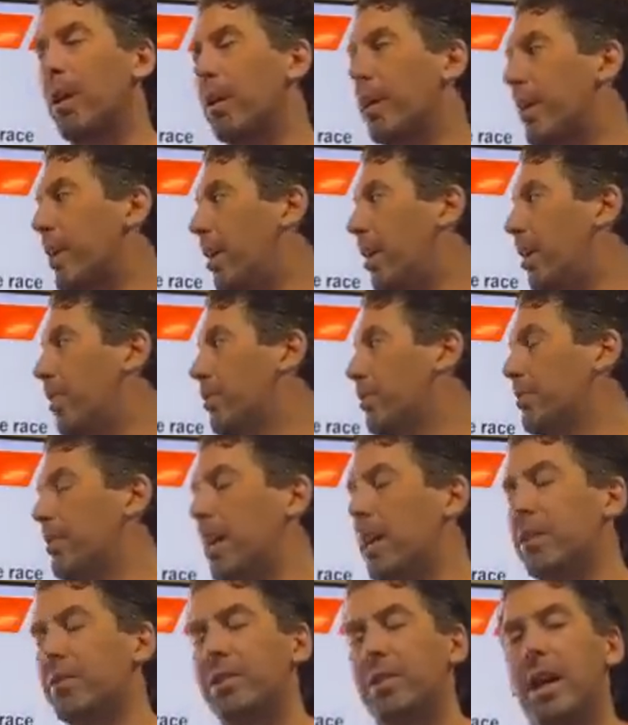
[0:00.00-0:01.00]
run at 100
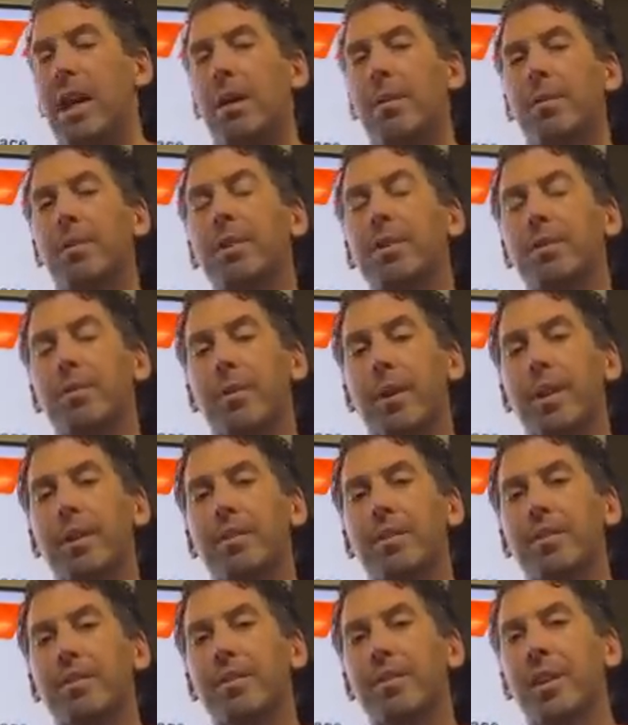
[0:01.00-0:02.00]
miles an hour in these
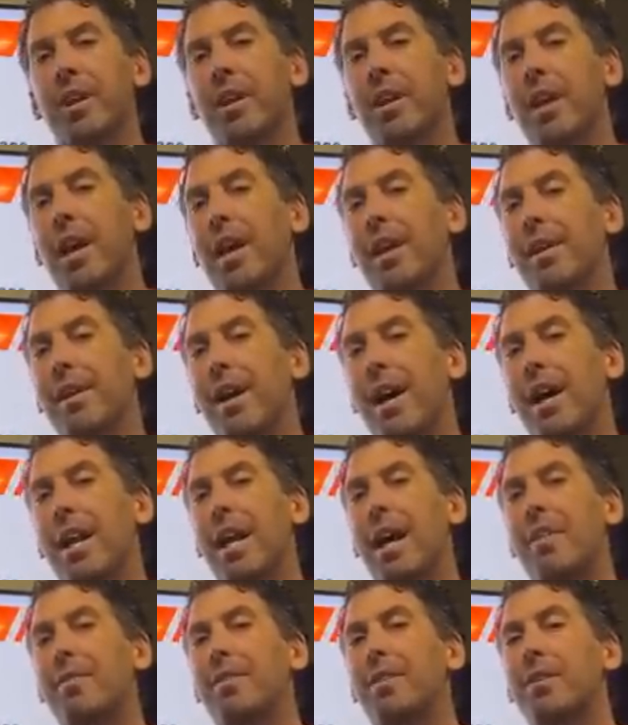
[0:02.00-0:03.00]
races and
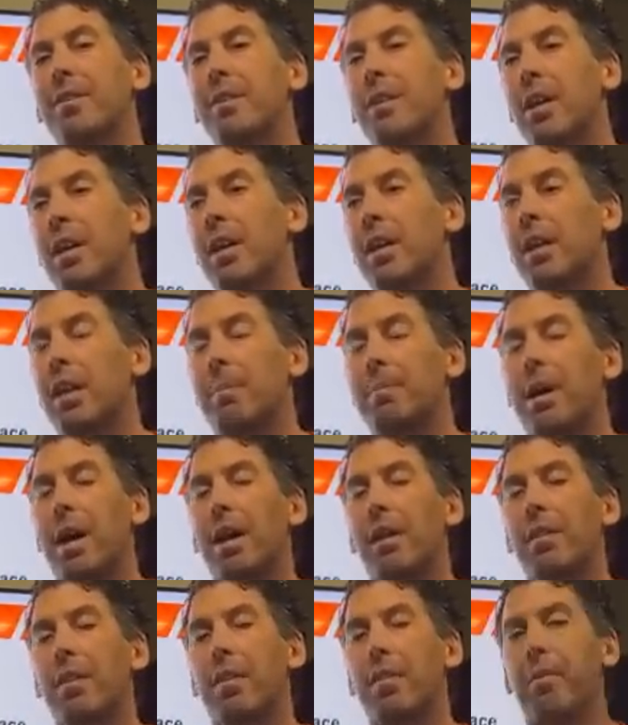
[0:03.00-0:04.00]
not have to come
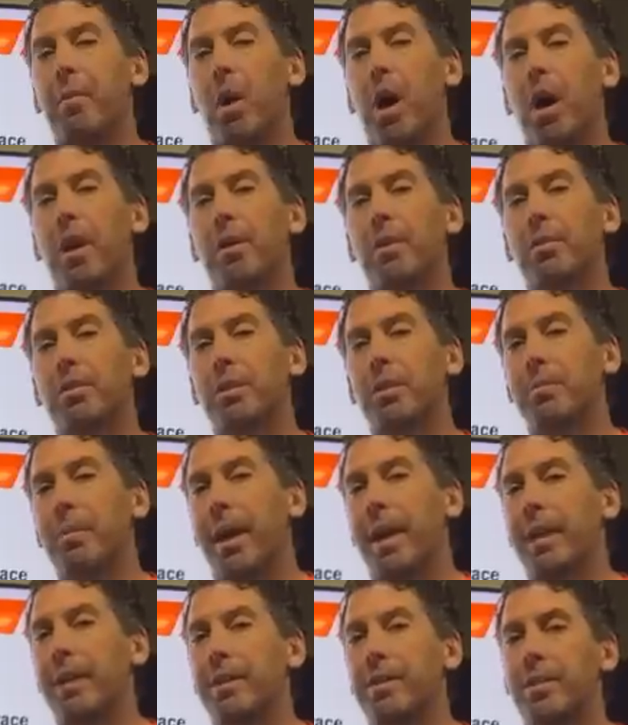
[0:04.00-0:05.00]
out of the throttle to
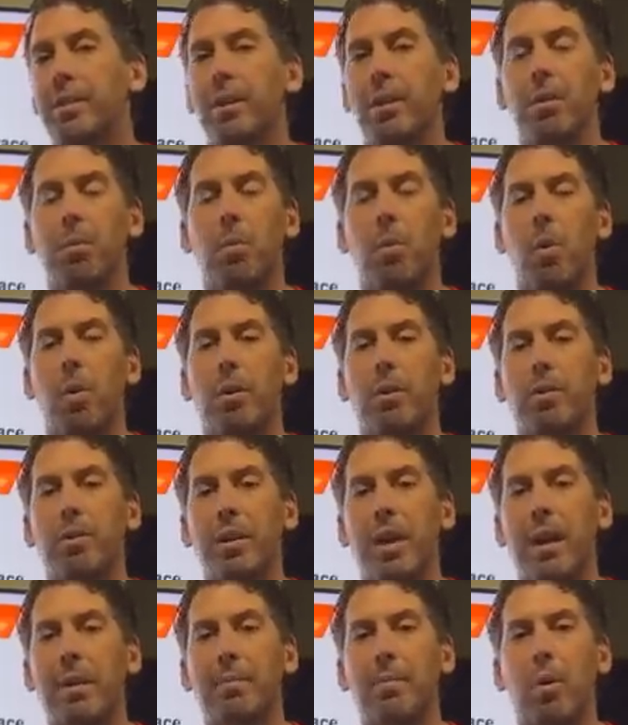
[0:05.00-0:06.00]
manage water
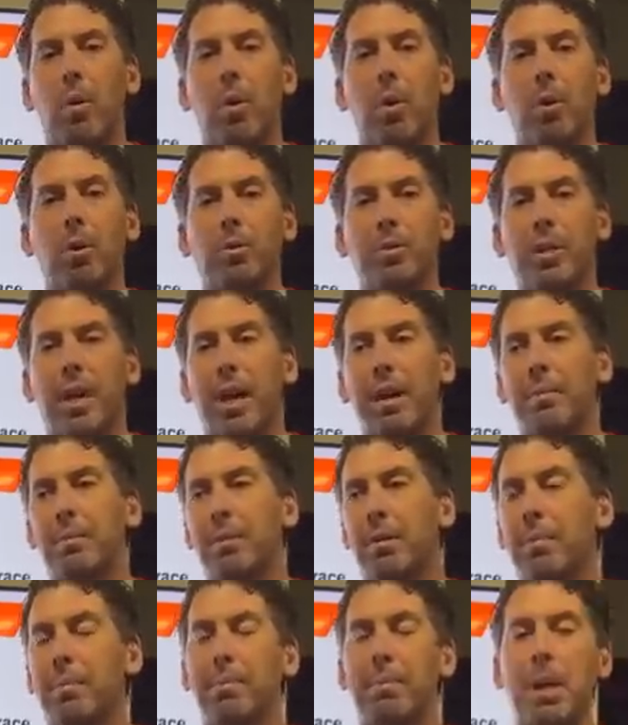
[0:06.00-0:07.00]
temp, oil temp,
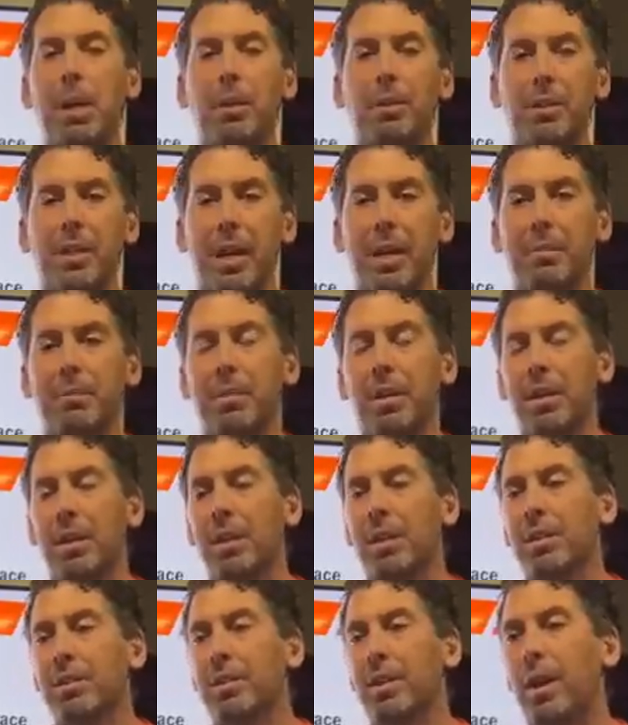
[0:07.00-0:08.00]
belt temp.
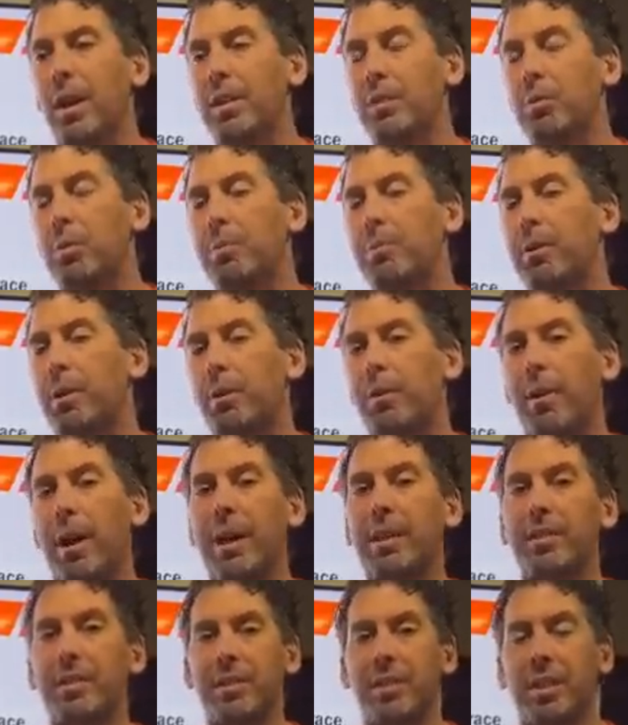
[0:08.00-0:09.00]
So as we
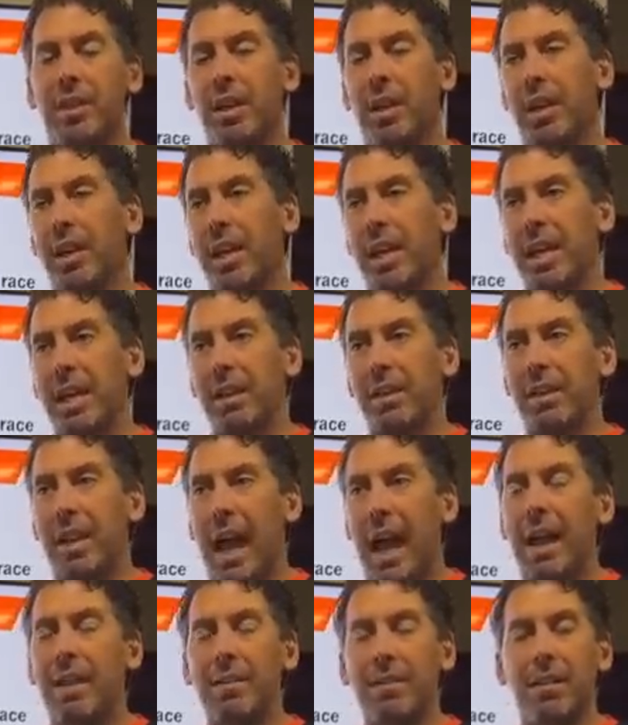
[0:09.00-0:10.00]
progress in
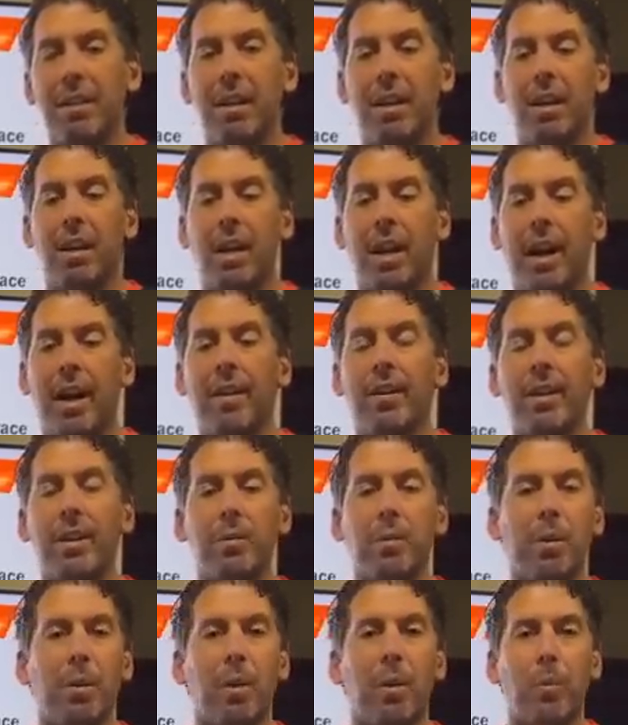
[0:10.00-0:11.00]
that
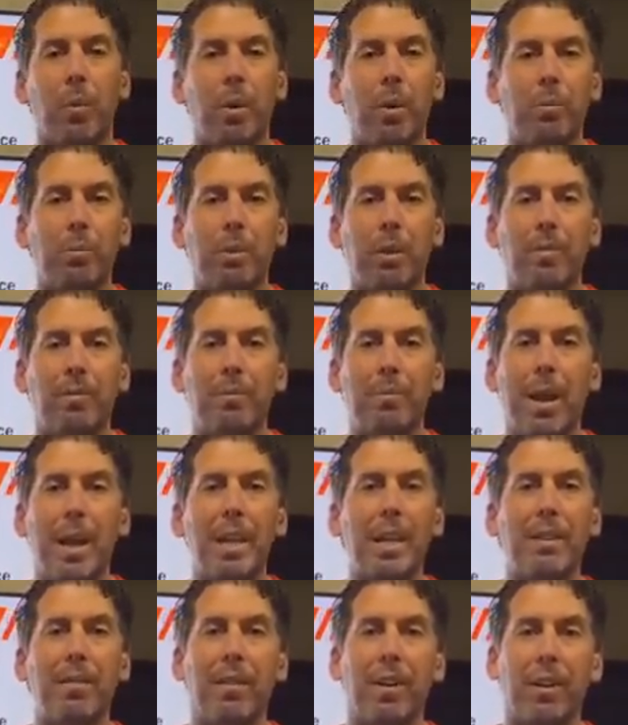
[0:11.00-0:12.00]
area where we don't believe
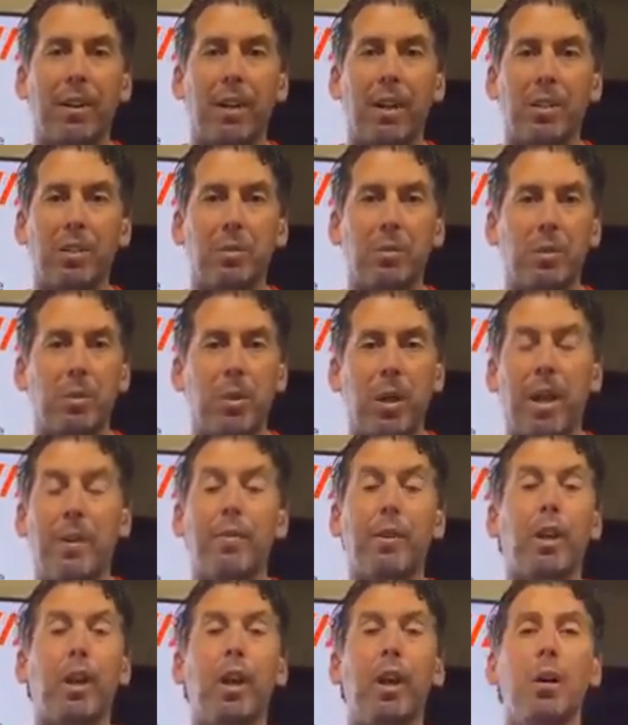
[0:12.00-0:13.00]
many of our customers will
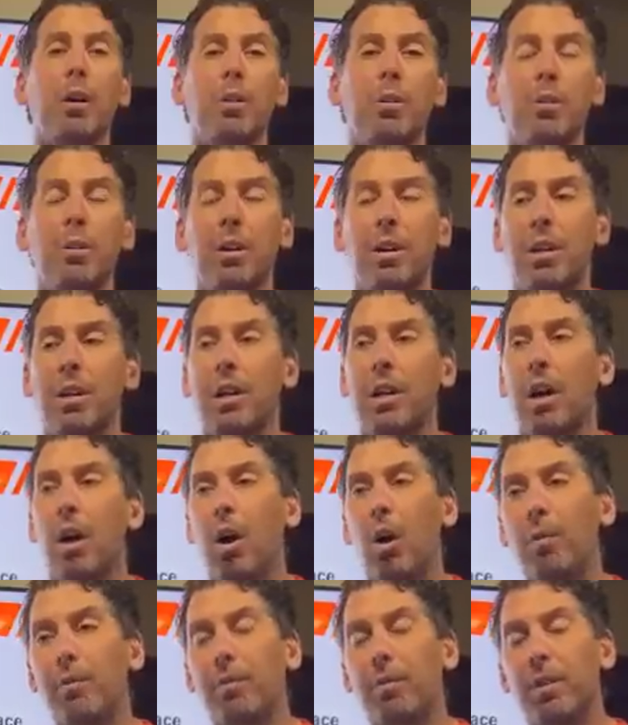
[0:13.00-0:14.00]
ever go,
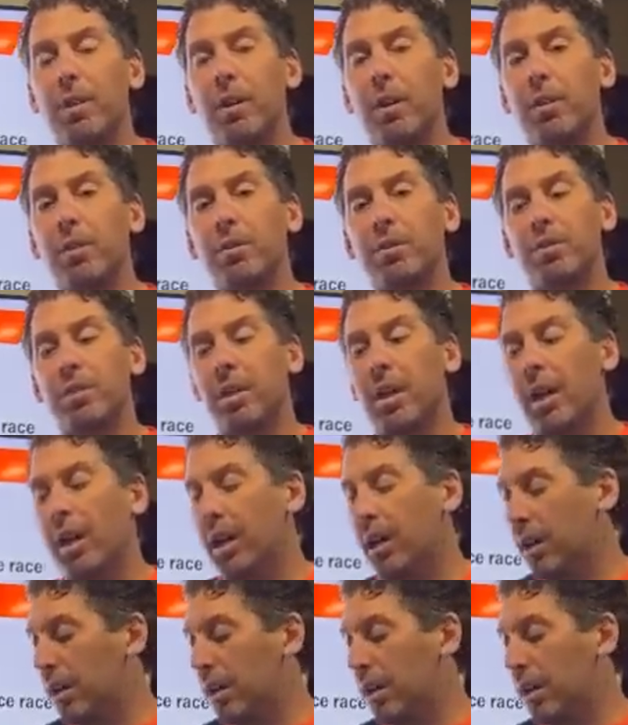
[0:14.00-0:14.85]
hopefully those